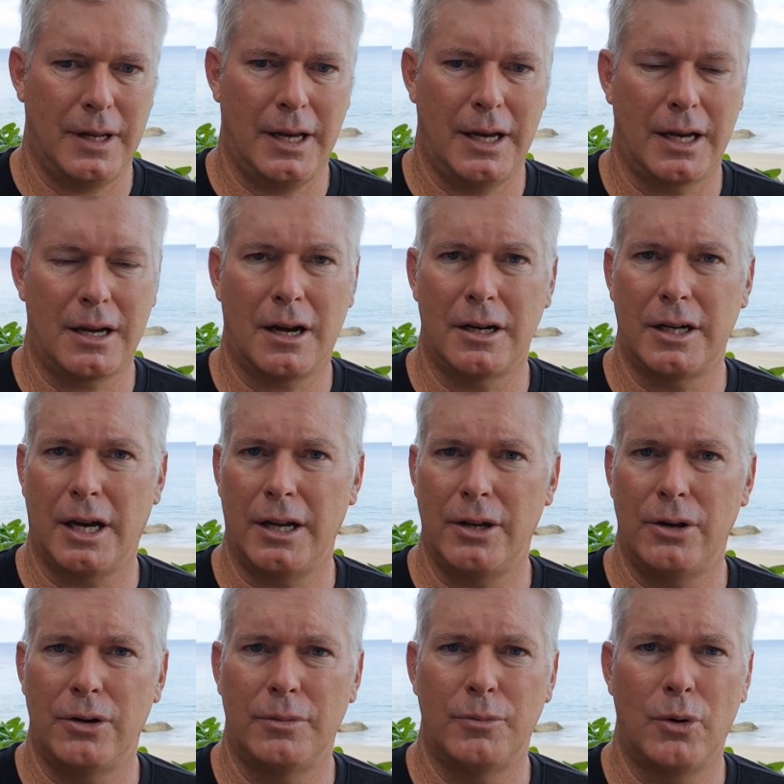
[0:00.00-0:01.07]

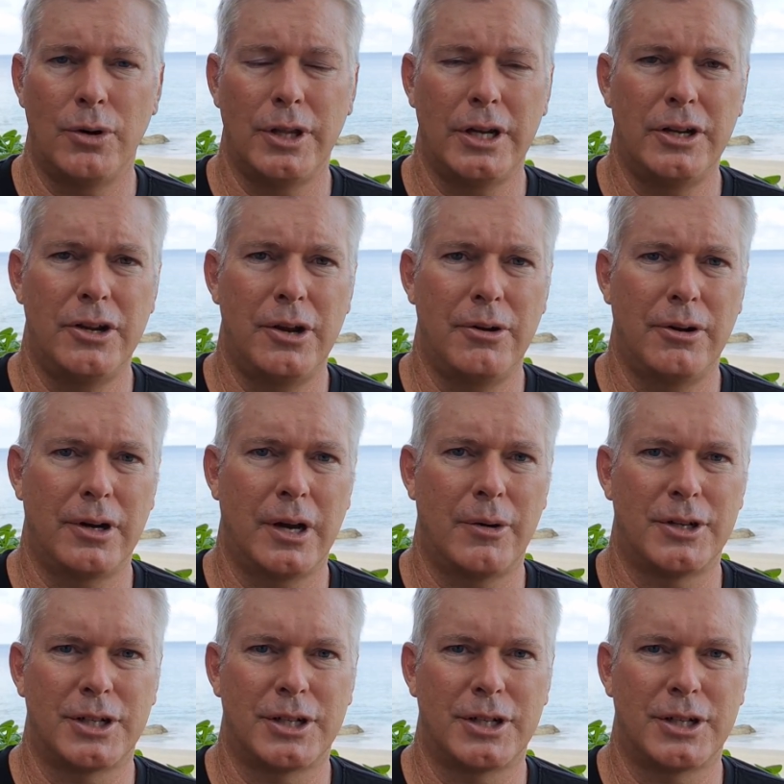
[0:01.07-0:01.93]
Cardano more than a year ago.